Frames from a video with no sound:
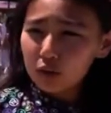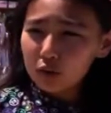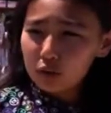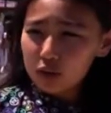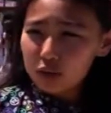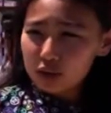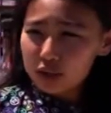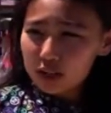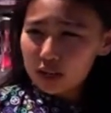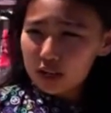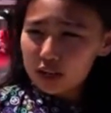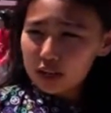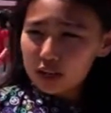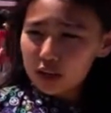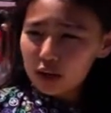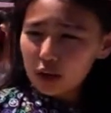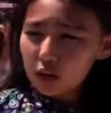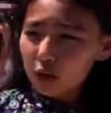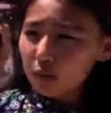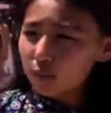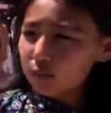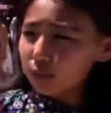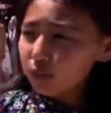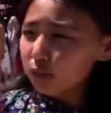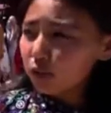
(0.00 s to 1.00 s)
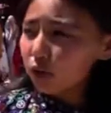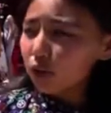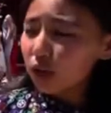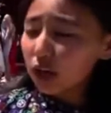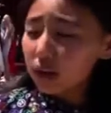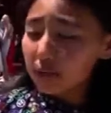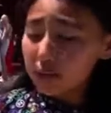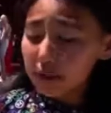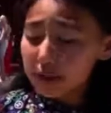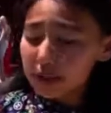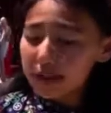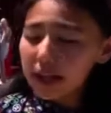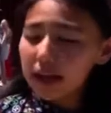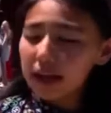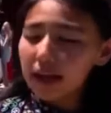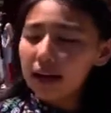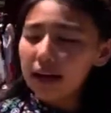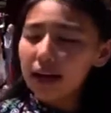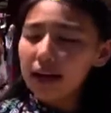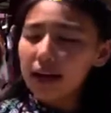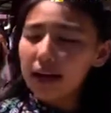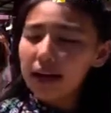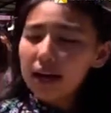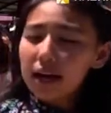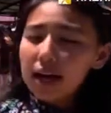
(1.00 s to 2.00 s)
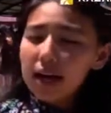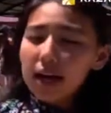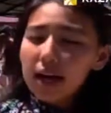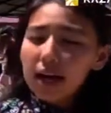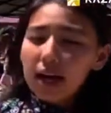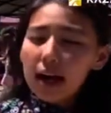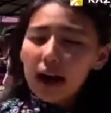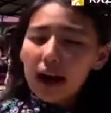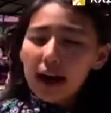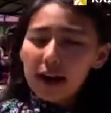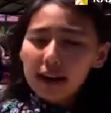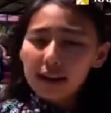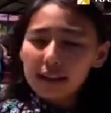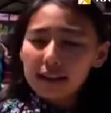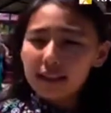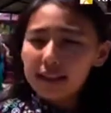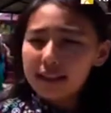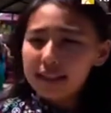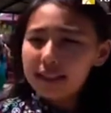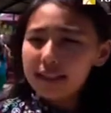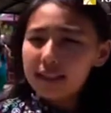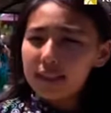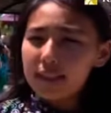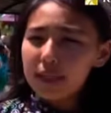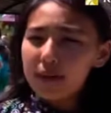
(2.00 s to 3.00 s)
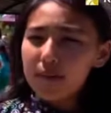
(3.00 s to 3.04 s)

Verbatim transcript: enjoy spending time in this camp. I made many friends here